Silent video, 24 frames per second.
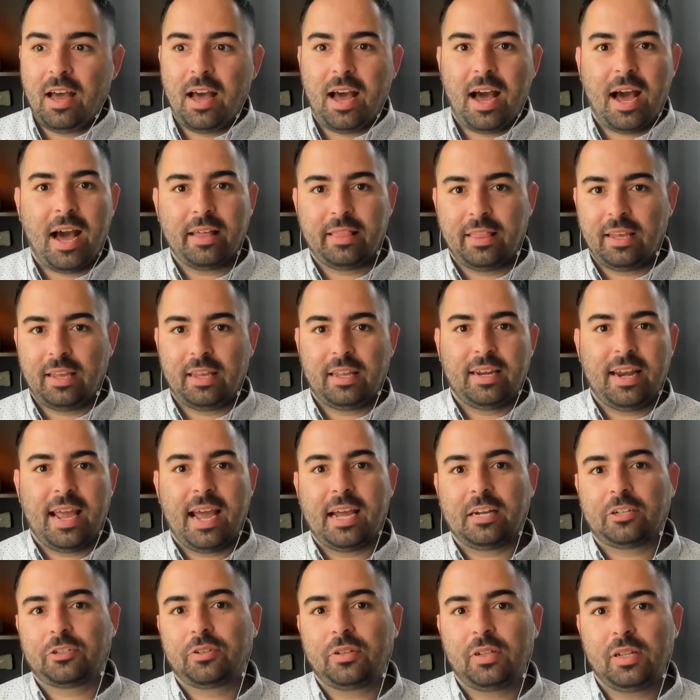I think it
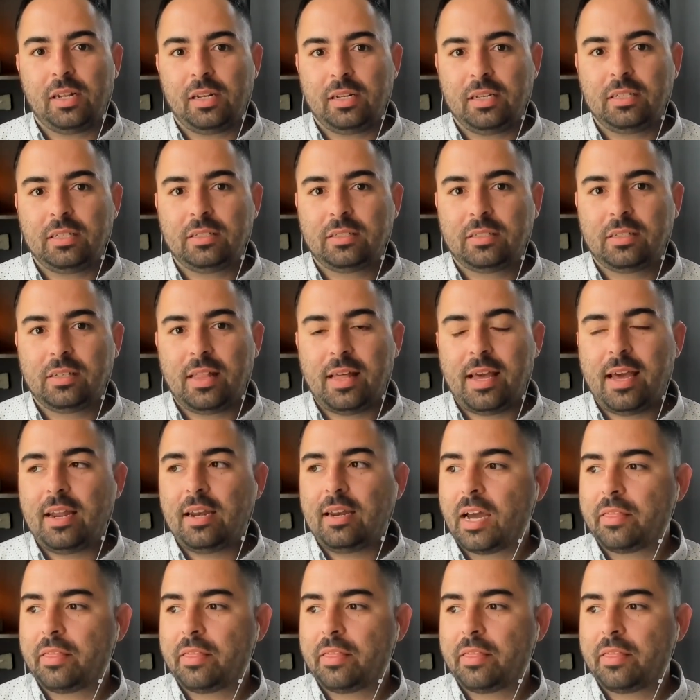naturally leads to that.